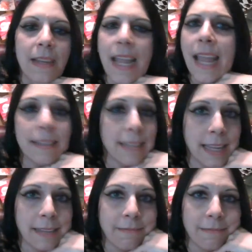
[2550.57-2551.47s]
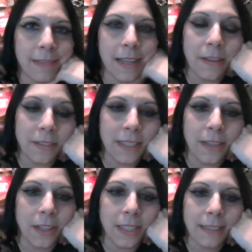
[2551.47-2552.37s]
and day. And I'll see you
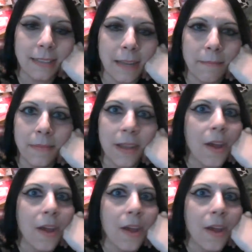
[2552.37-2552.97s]
all next time.